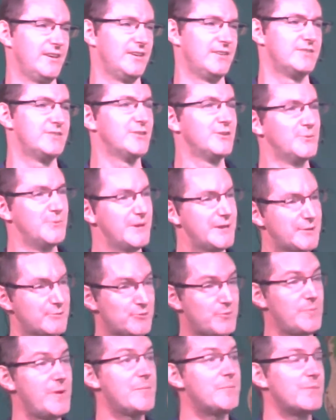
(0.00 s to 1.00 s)
so that we can
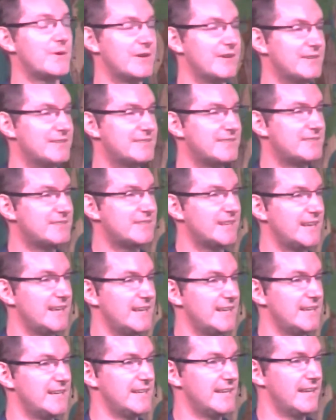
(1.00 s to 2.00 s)
remember to
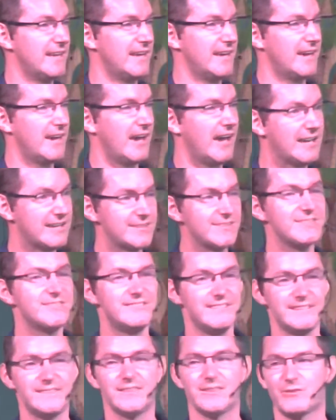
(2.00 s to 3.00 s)
say, I can
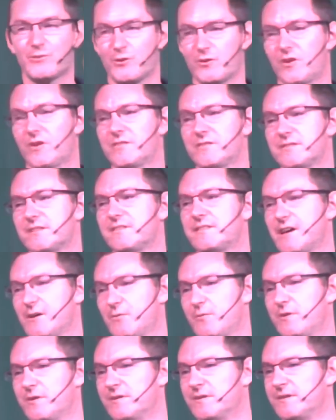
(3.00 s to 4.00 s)
see that God answered that
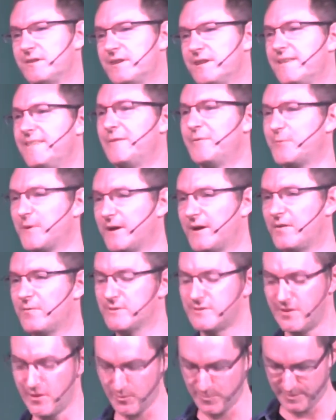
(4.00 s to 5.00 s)
one in the way I
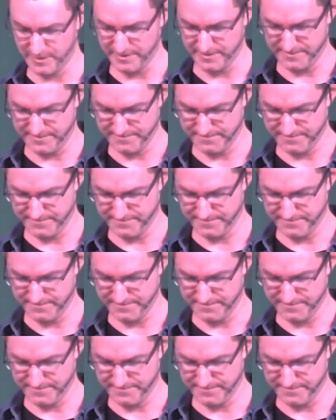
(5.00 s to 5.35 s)
was hoping.